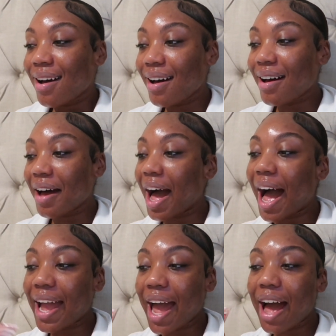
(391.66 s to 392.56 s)

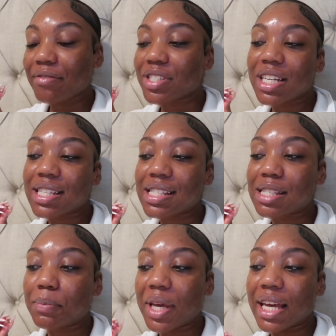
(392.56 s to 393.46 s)
i have
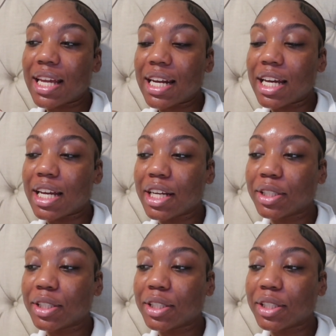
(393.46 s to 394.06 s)
just been